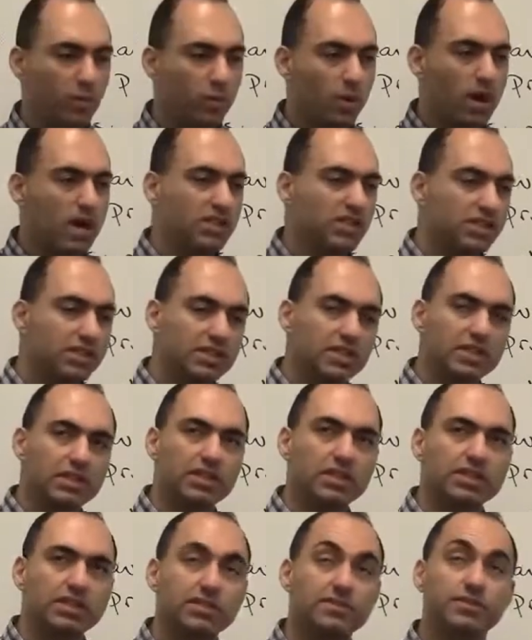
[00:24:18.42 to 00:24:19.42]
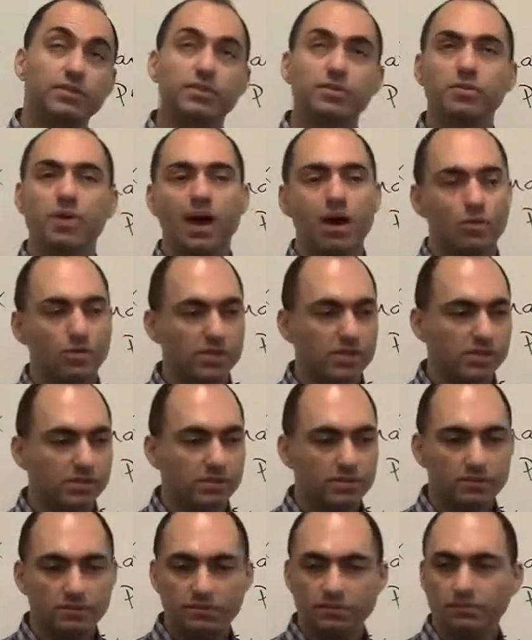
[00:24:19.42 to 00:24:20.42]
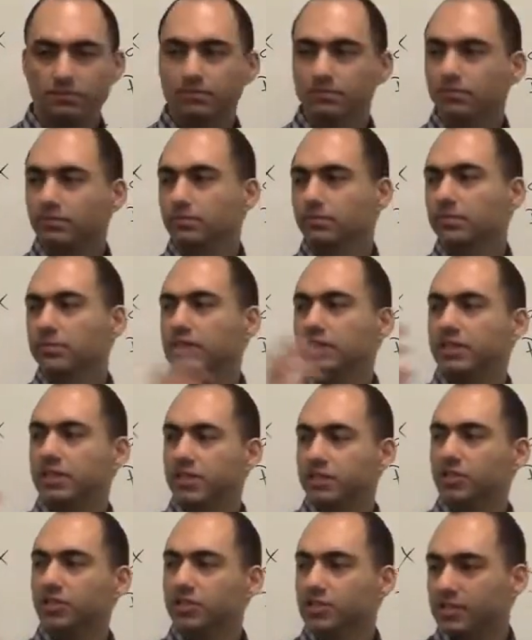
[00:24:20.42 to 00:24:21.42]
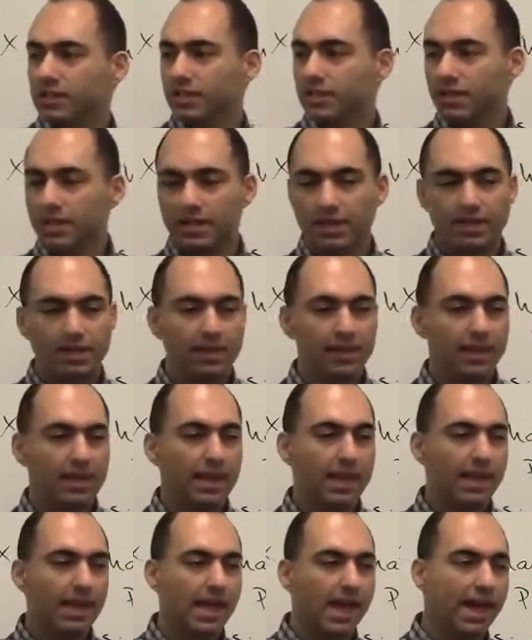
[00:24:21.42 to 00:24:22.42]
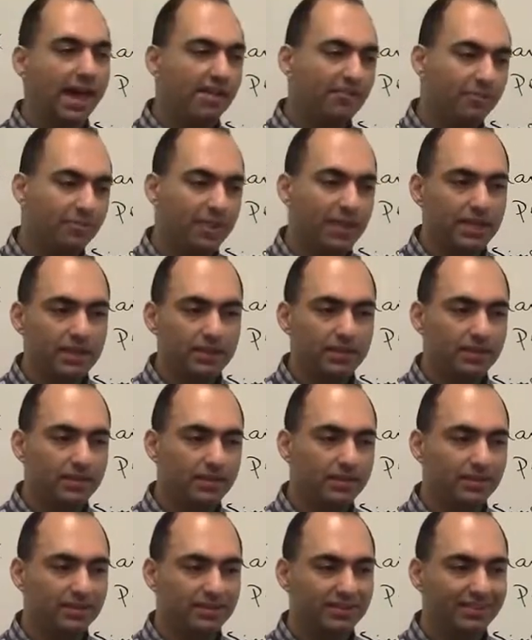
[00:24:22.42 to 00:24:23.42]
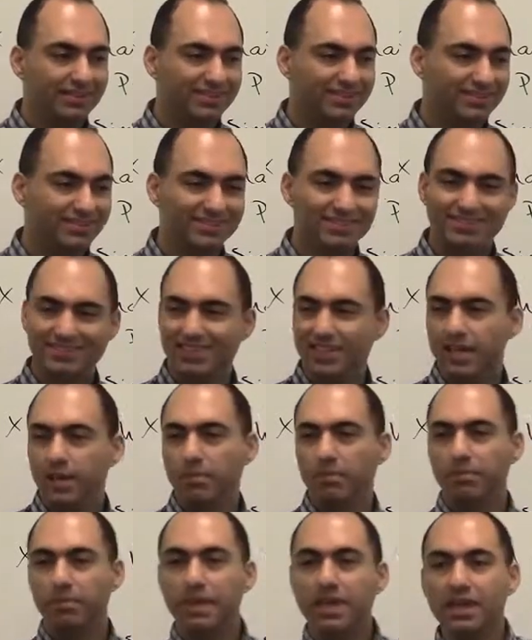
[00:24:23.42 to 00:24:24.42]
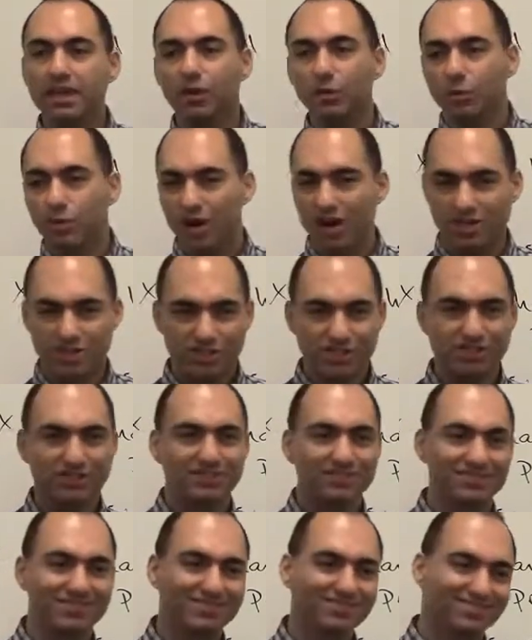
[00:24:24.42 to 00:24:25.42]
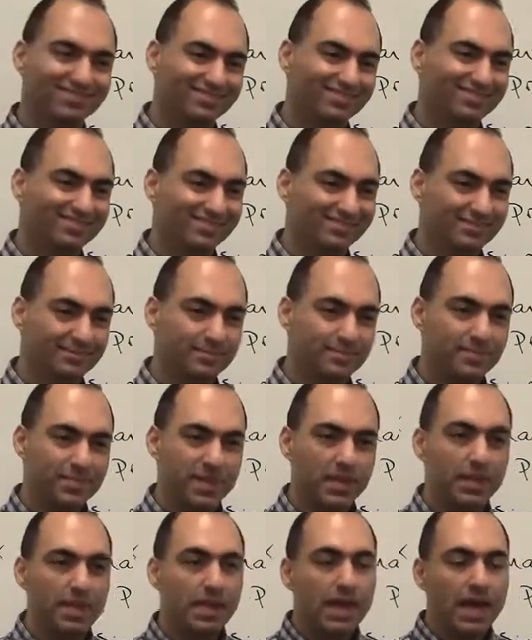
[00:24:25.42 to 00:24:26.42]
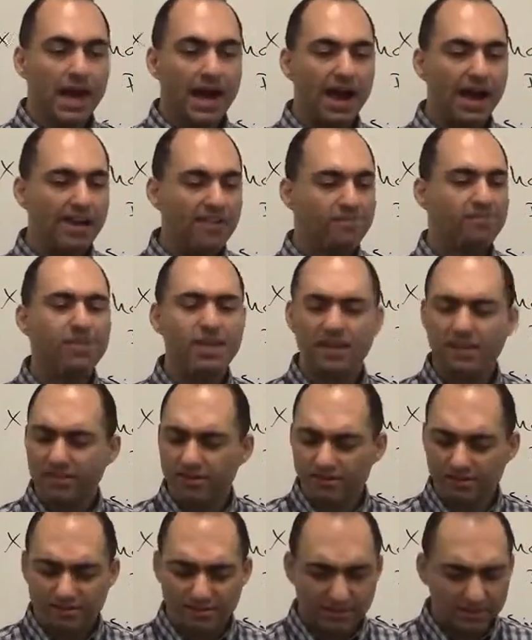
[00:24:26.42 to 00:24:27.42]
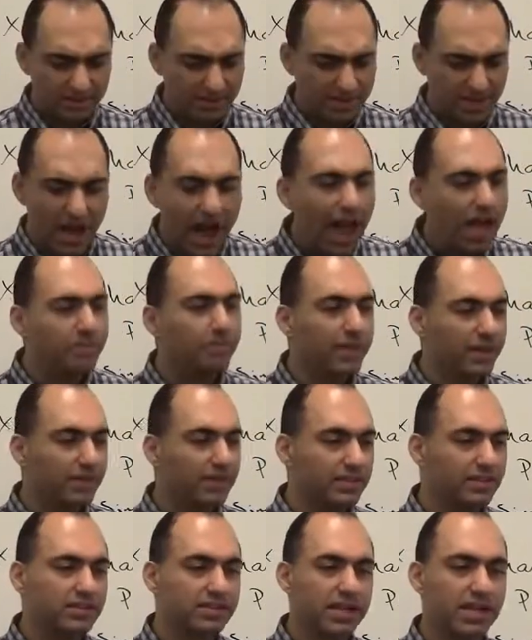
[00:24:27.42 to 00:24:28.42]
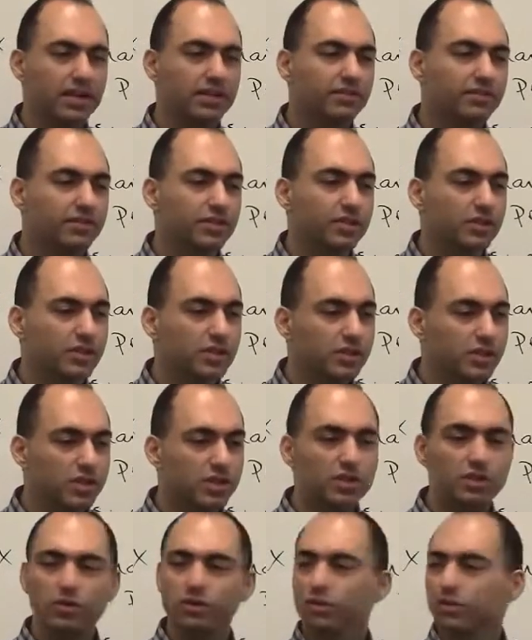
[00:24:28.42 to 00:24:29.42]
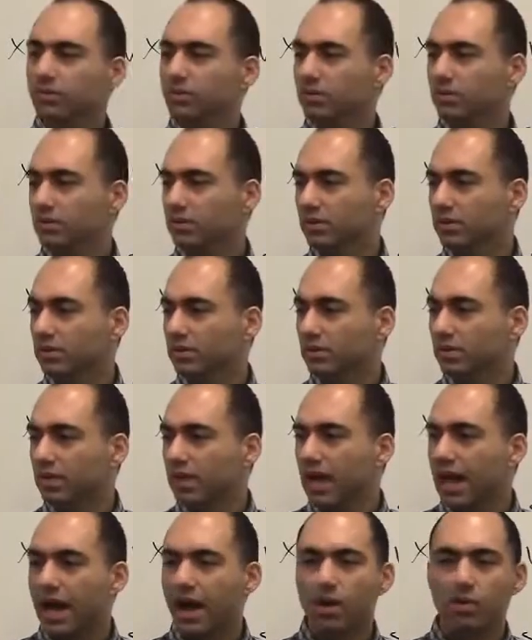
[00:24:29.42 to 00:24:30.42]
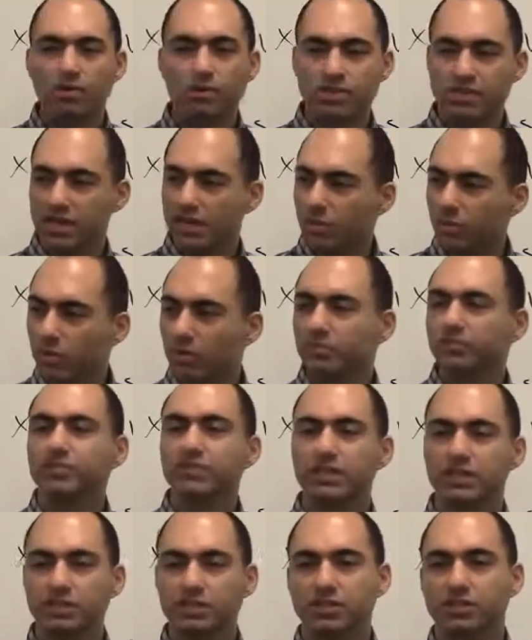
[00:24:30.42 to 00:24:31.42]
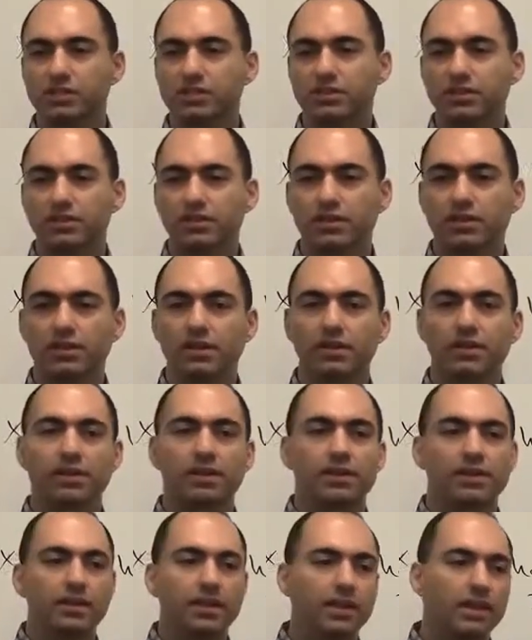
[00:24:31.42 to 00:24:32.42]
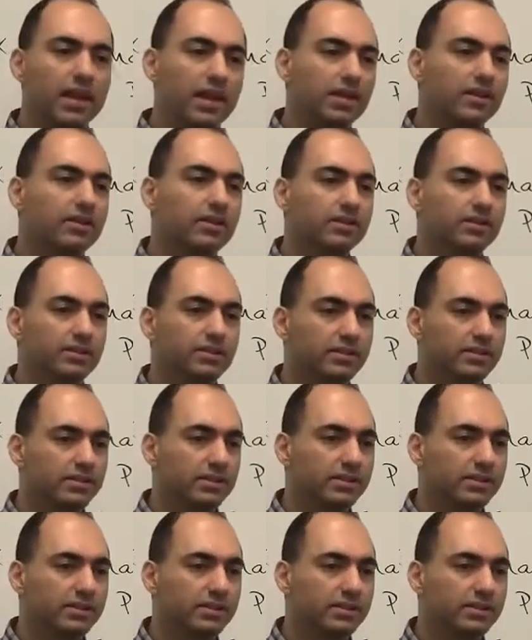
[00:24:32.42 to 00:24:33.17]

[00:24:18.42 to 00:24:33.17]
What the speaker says: washing the dishes for 2 hours. The dishes have been being washed. I have been typing this letter for 2 hours and it won't finish. The letter